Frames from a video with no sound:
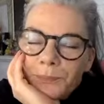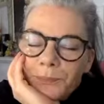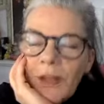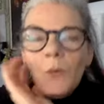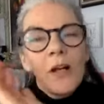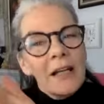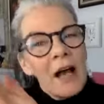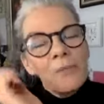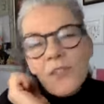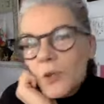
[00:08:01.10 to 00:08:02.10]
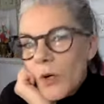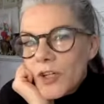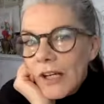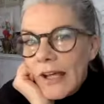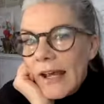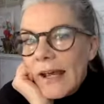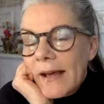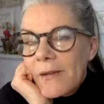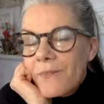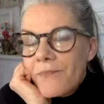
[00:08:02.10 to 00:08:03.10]
when it comes to washing
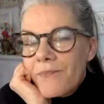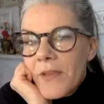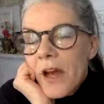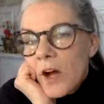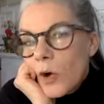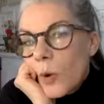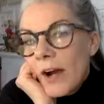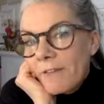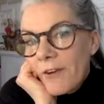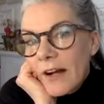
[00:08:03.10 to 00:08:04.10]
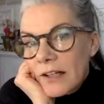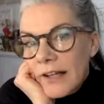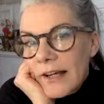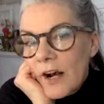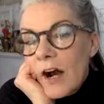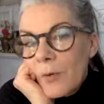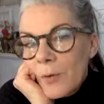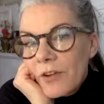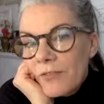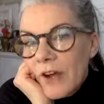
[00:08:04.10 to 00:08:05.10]
hair, quite frankly, I'm a
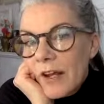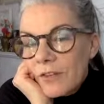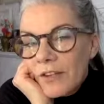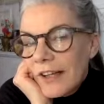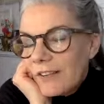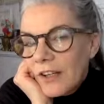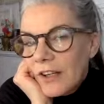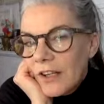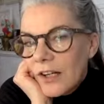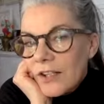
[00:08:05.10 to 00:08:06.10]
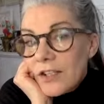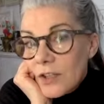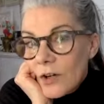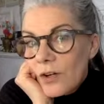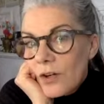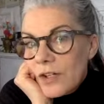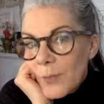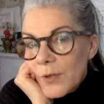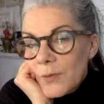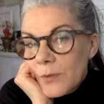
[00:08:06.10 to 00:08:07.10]
big fan of leaving it as long as
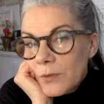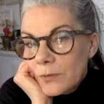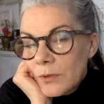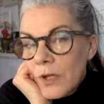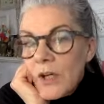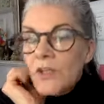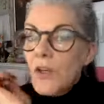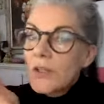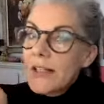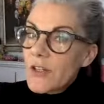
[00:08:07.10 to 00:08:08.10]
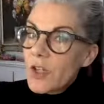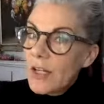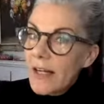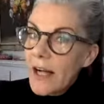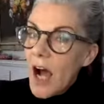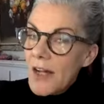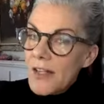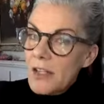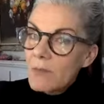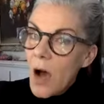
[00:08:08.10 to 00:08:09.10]
possible. So literally I
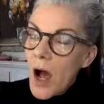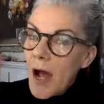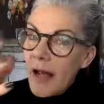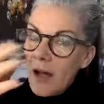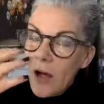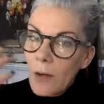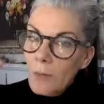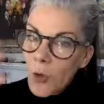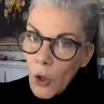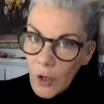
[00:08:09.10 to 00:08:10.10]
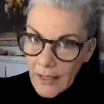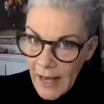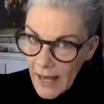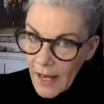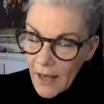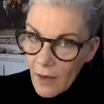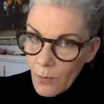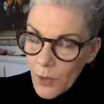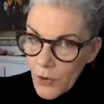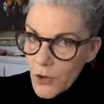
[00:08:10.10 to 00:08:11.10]
did my curly hair
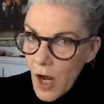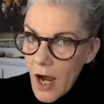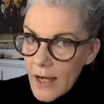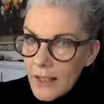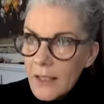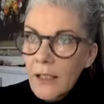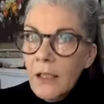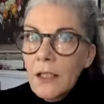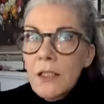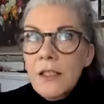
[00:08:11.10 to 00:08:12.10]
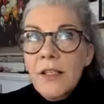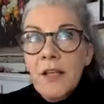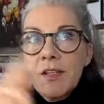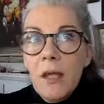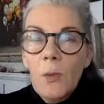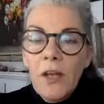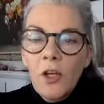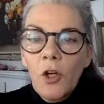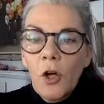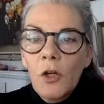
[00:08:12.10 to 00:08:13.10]
blow dry Sunday week
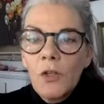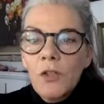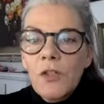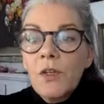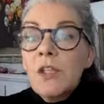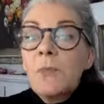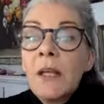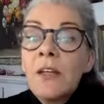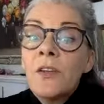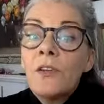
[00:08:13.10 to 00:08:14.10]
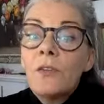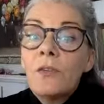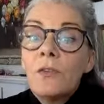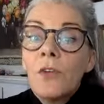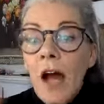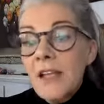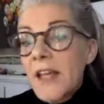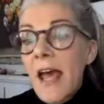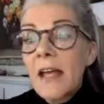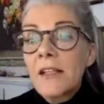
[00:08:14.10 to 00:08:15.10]
ago. So it's been 9
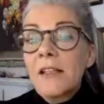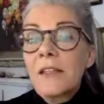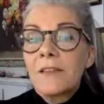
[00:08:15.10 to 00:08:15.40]
days.